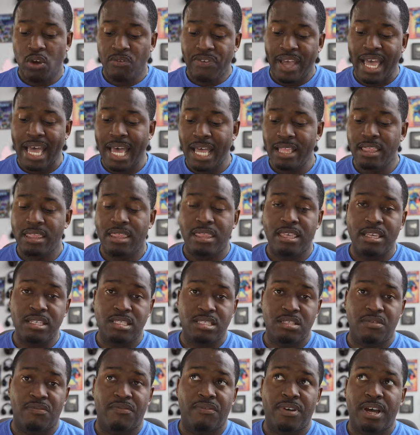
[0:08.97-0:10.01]
I've had this
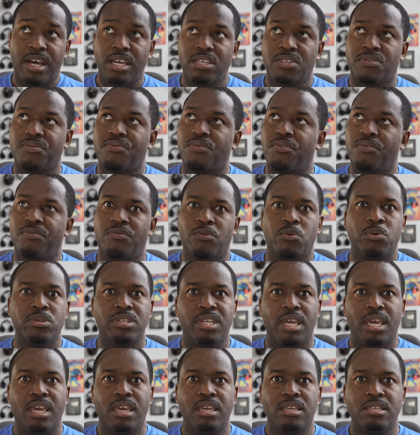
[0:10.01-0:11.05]
device for four
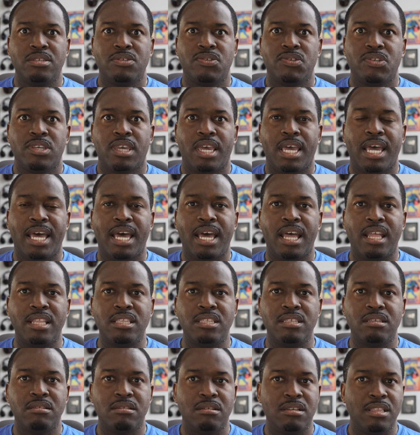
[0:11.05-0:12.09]
days
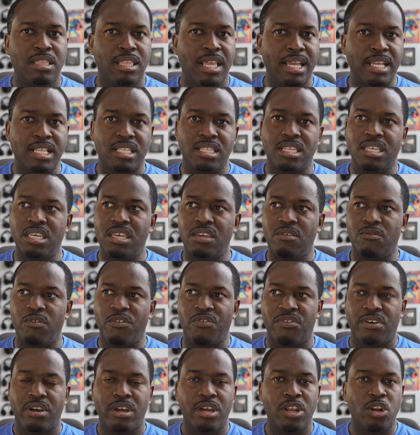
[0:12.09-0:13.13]
and lately we've
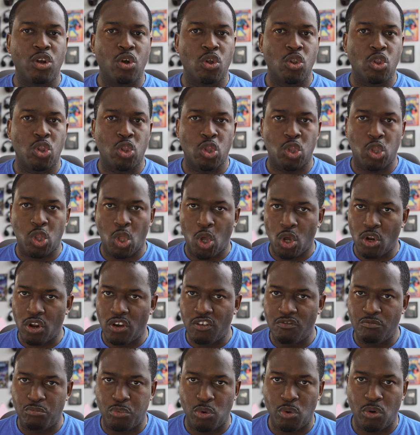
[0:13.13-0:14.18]
heard a lot
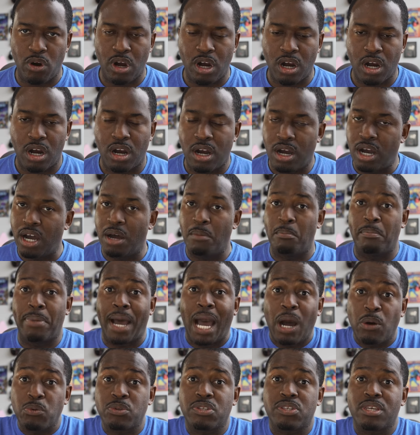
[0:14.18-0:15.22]
of brouhaha
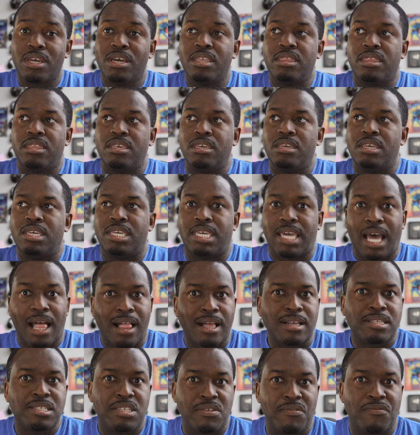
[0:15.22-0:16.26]
about the
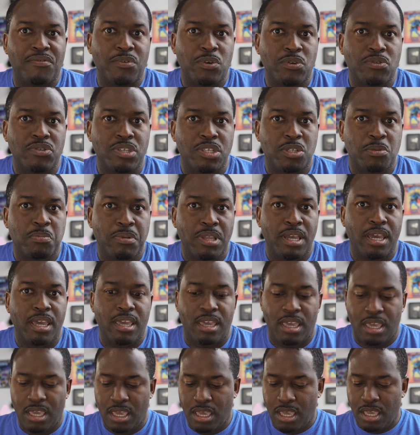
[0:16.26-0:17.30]
Galaxy Fold display.
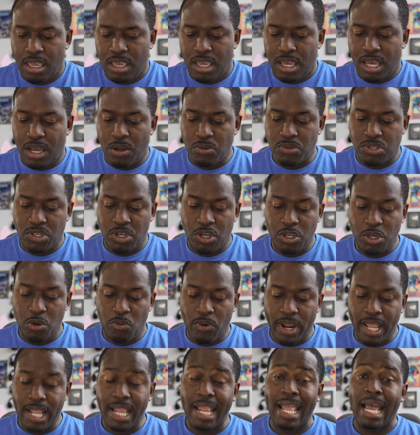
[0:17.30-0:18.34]
I'll tell you
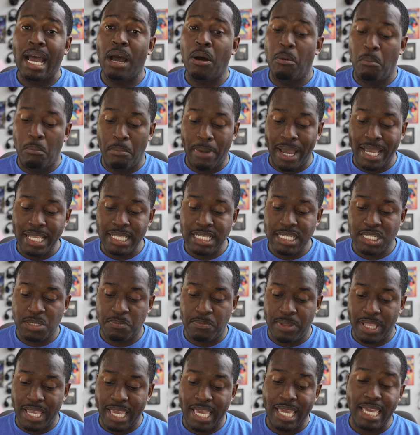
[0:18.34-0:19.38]
right now, my
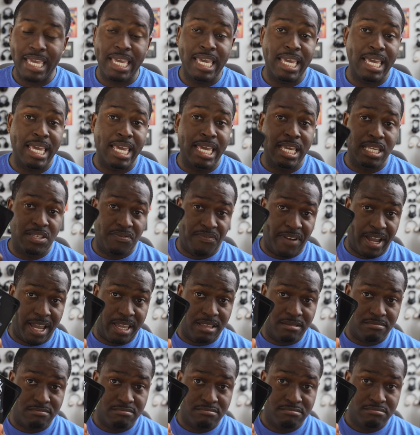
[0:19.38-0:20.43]
display is fine.
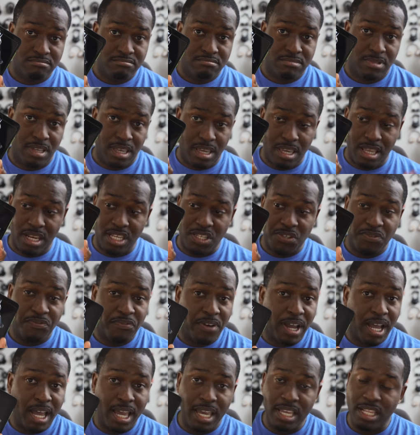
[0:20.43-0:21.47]
It is
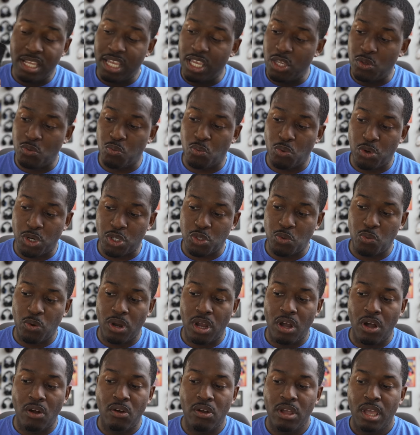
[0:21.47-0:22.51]
fine, it works
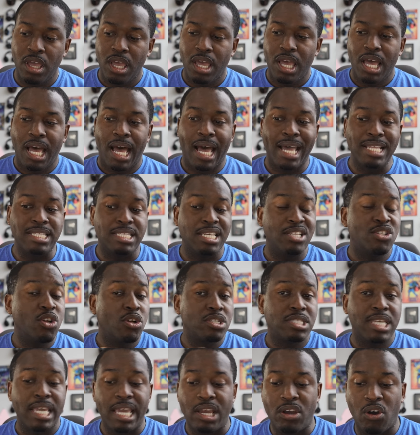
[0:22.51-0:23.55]
well. I did
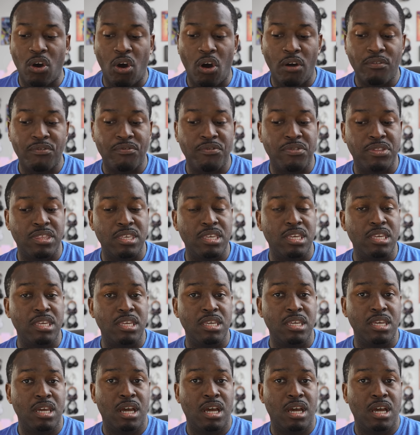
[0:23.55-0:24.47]
not take off the